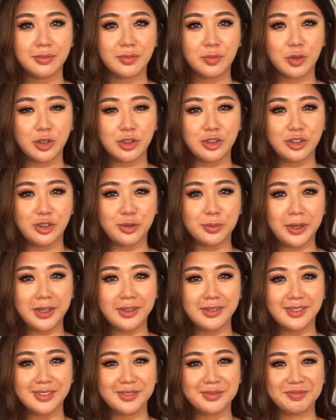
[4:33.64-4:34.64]
watch your
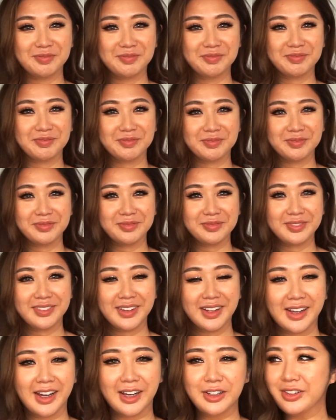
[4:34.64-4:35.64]
space.
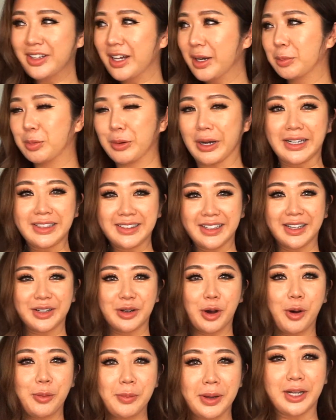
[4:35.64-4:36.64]
I just had a brain dead.
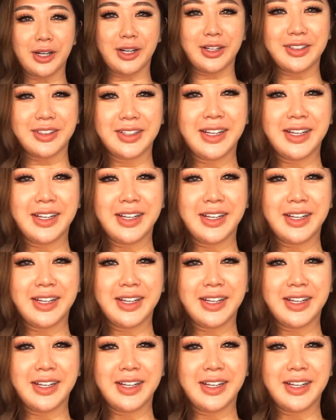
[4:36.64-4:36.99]
Oh my god.